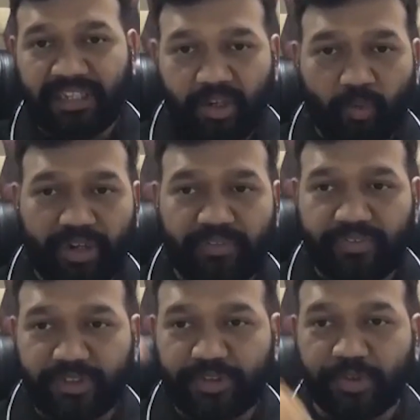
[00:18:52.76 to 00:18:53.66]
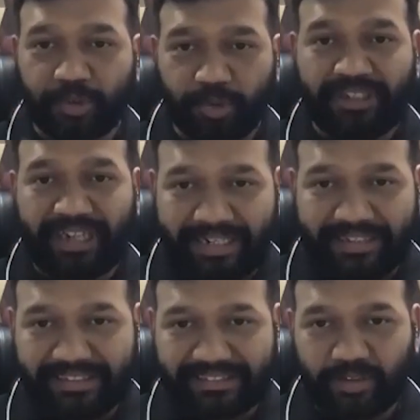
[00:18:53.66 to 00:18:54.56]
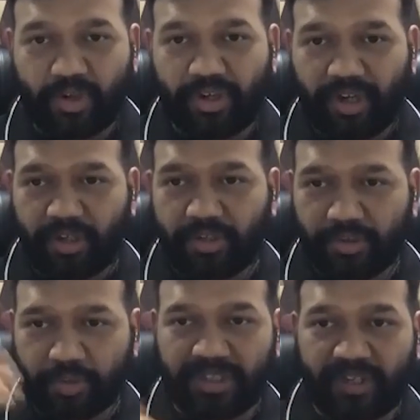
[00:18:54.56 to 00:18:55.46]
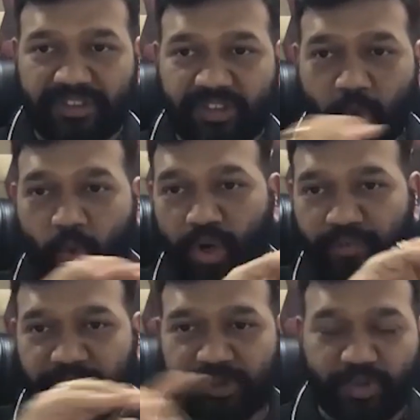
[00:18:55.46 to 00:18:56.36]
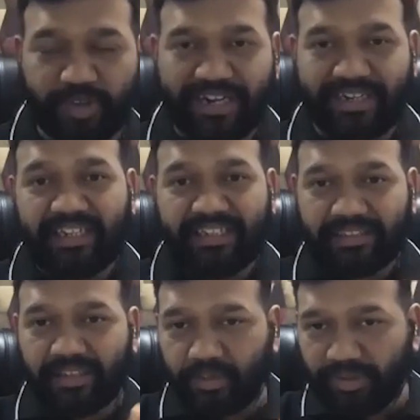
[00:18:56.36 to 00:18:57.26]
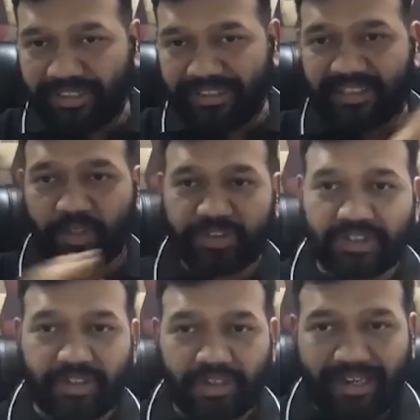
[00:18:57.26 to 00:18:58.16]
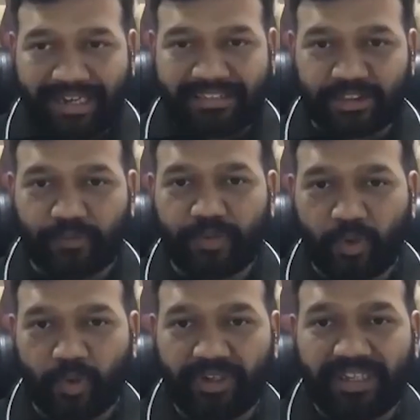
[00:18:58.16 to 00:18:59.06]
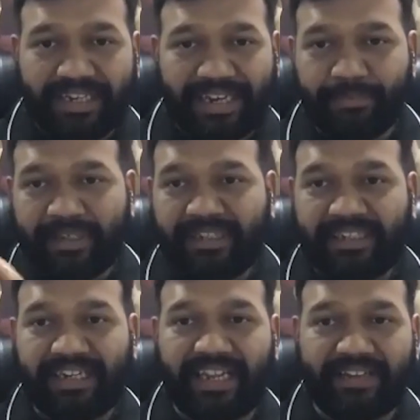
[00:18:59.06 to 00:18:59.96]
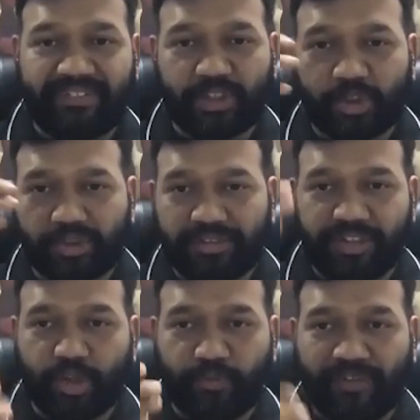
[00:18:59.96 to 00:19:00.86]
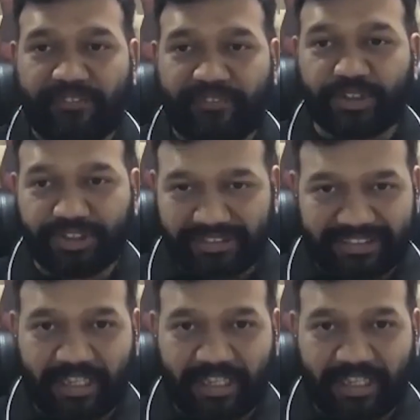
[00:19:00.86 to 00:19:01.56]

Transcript: whatever we used to do in 90s or 2000, the code we used to write 10,000 lines of code can be written in like with the 3 or 5 functions